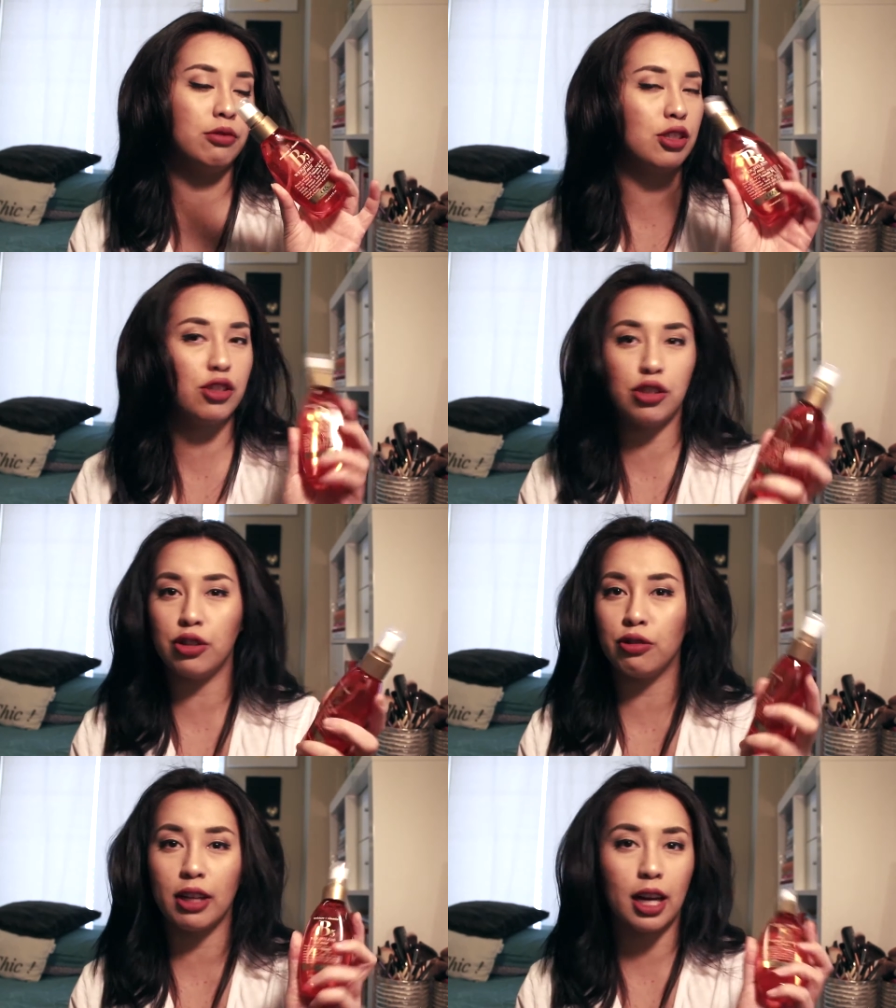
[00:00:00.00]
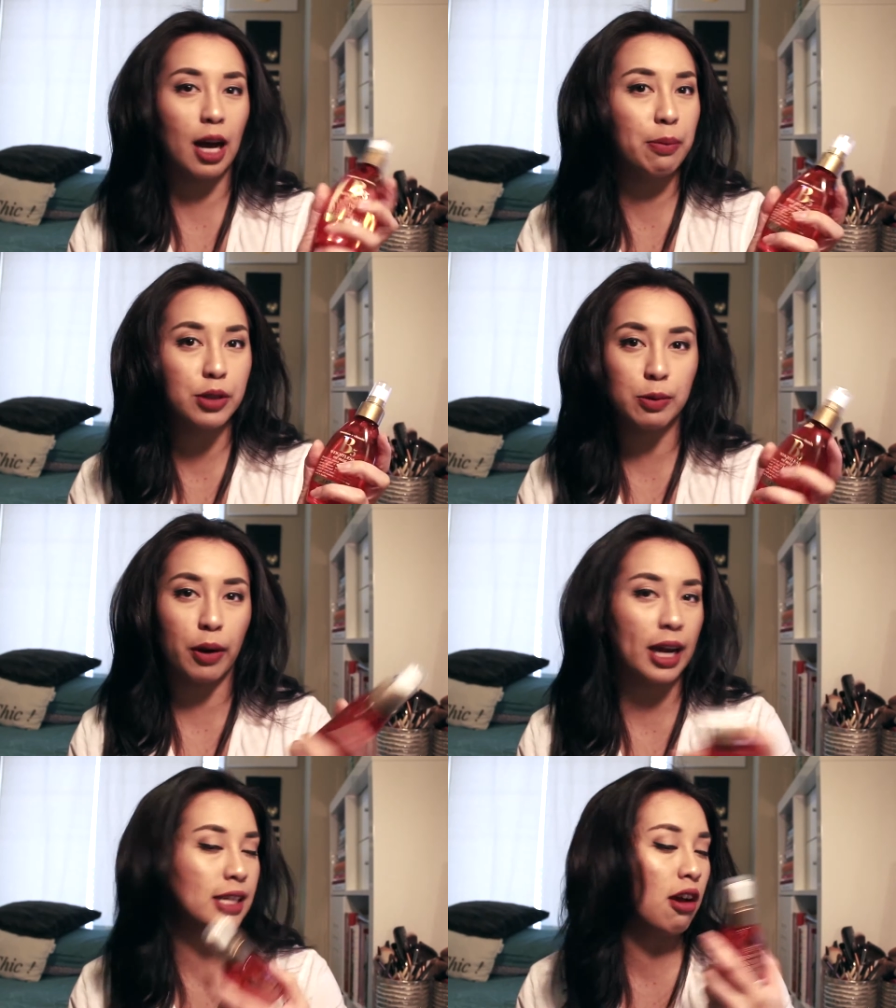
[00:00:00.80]
just do like a couple
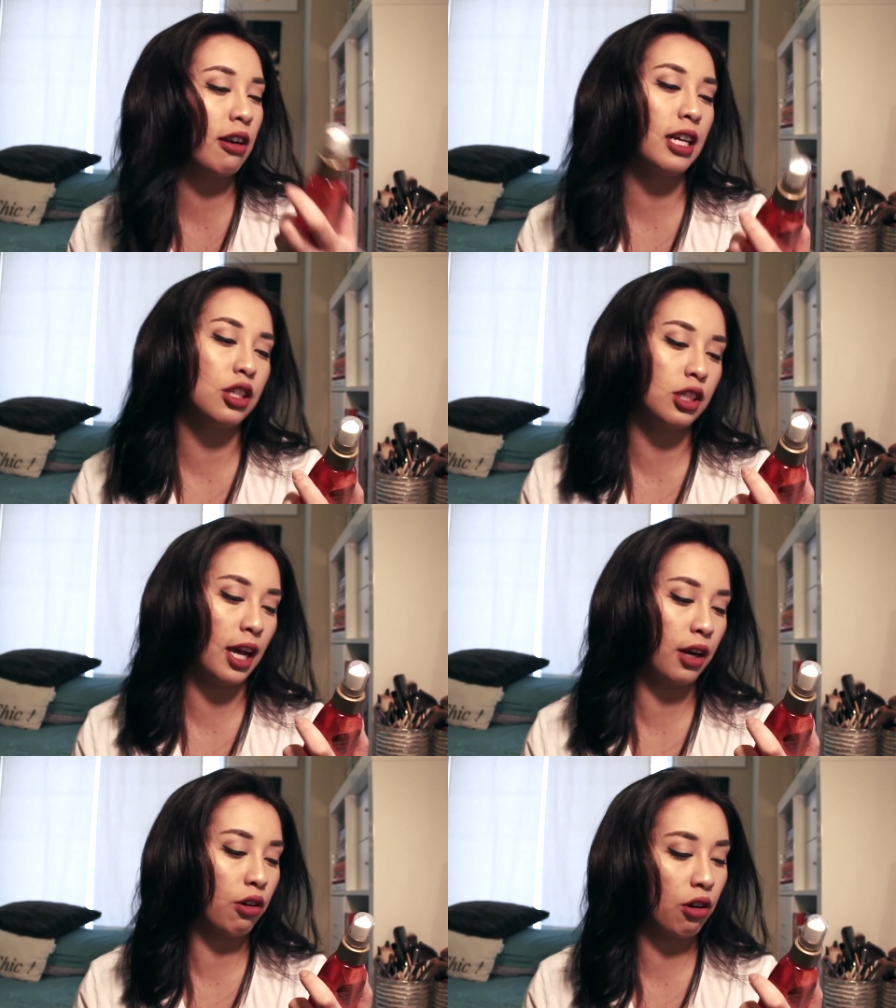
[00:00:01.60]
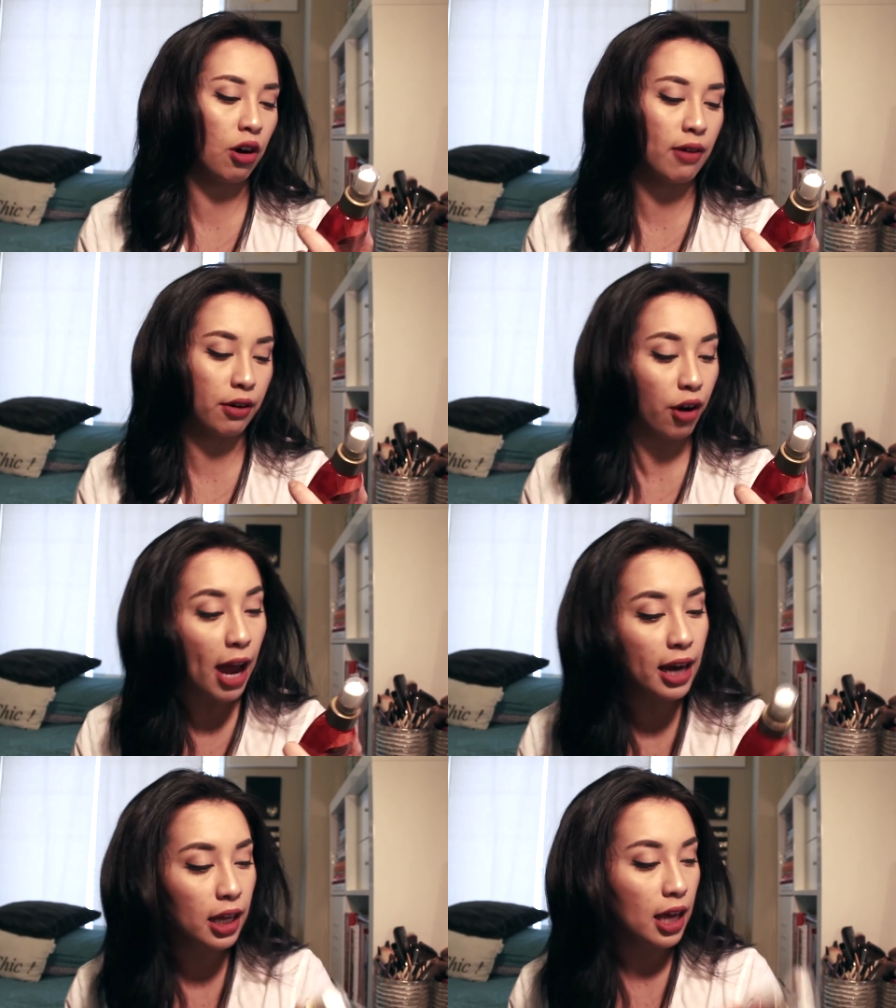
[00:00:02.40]
sprays on each side or around your
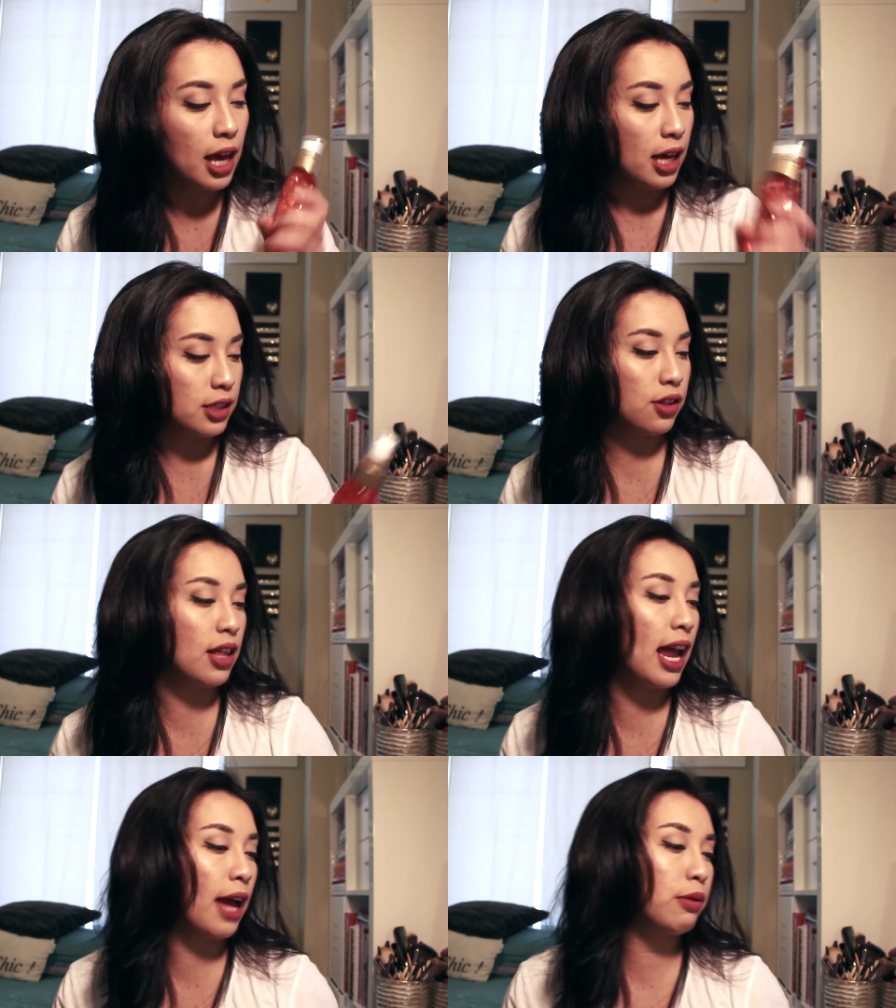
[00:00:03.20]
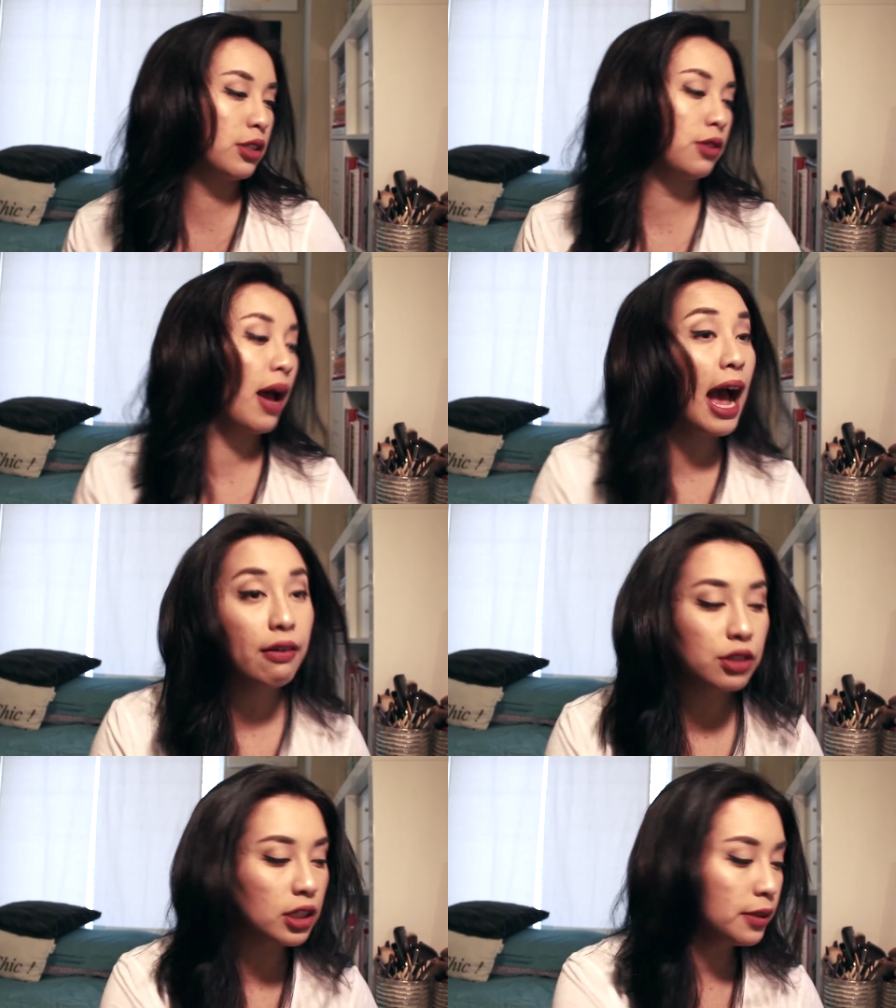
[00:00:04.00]
head. So that I would do
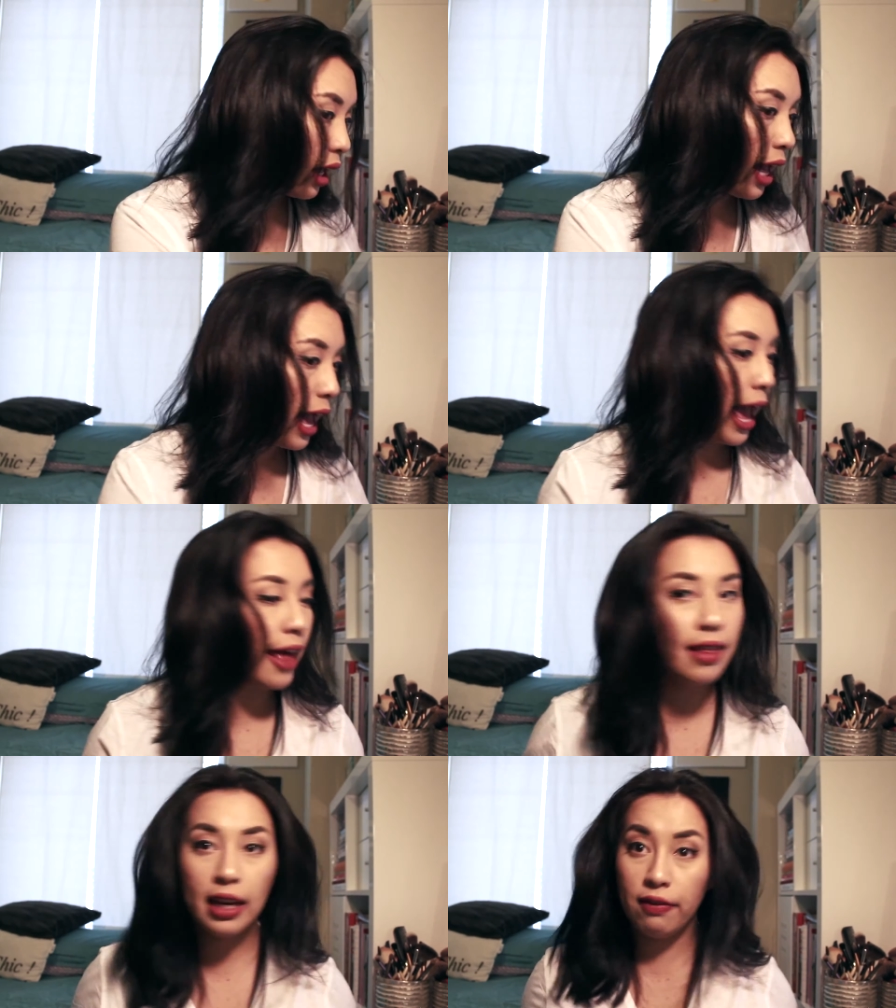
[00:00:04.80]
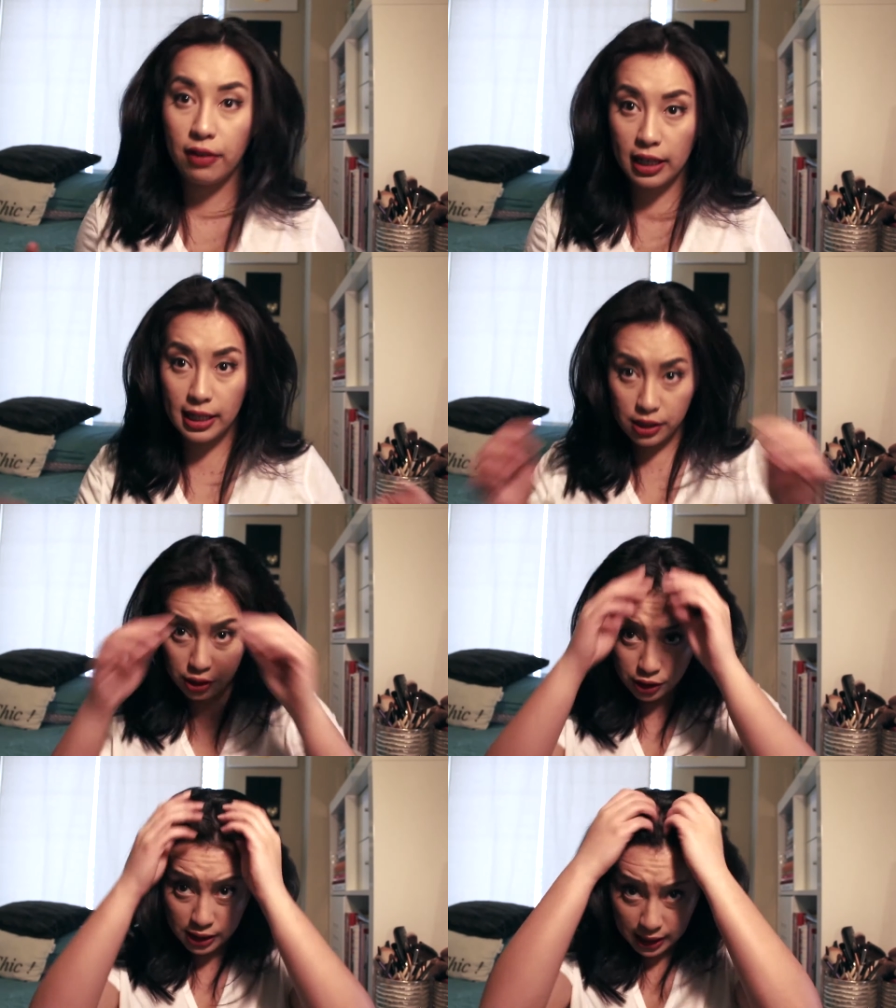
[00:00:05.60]
after. And then if it is
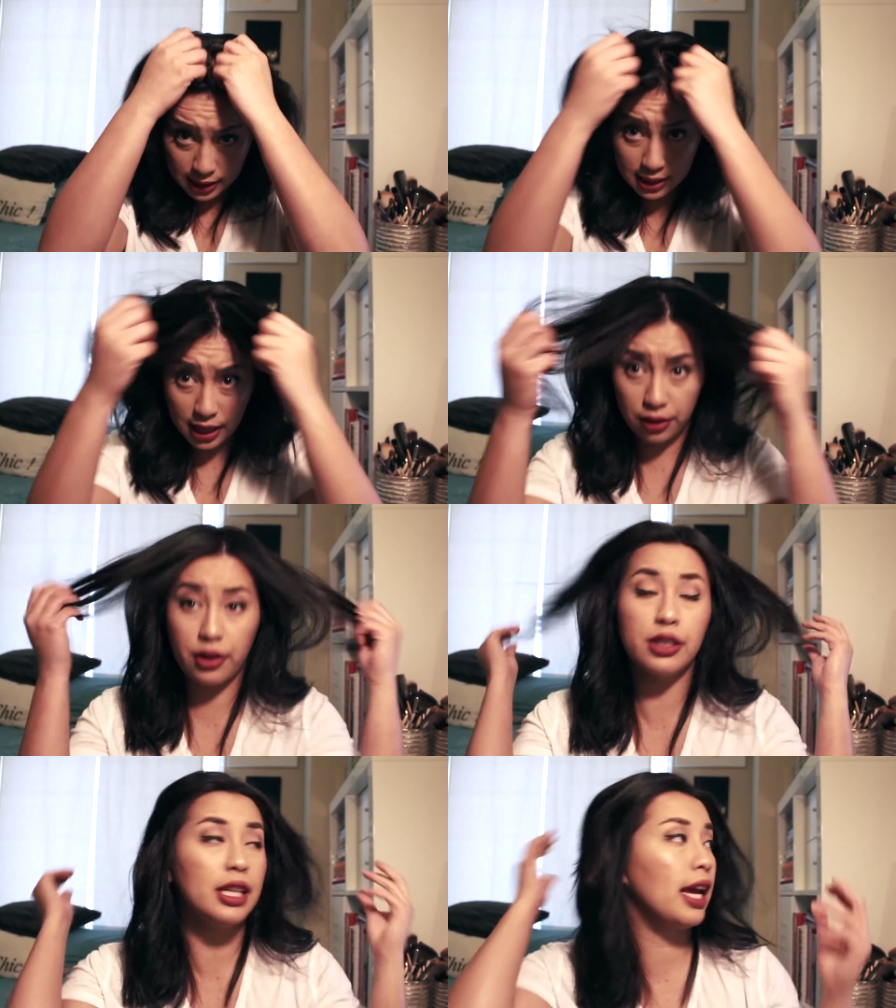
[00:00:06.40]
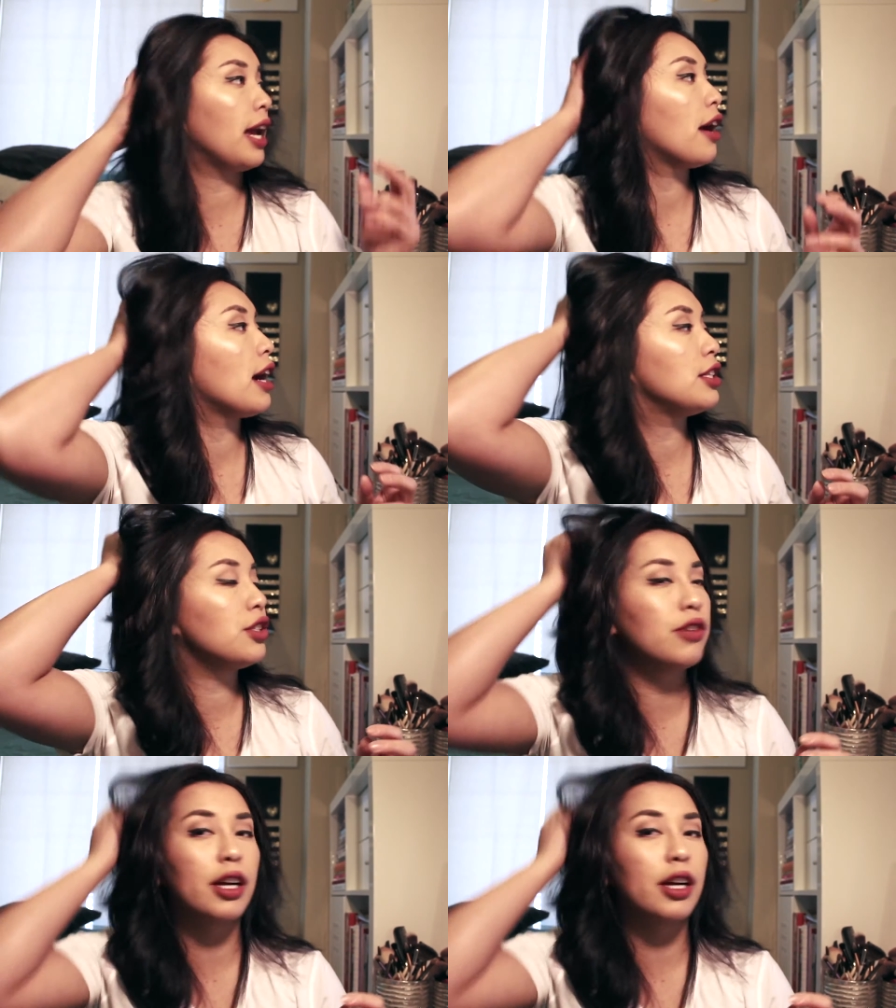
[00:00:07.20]
your second day, third day hair, I do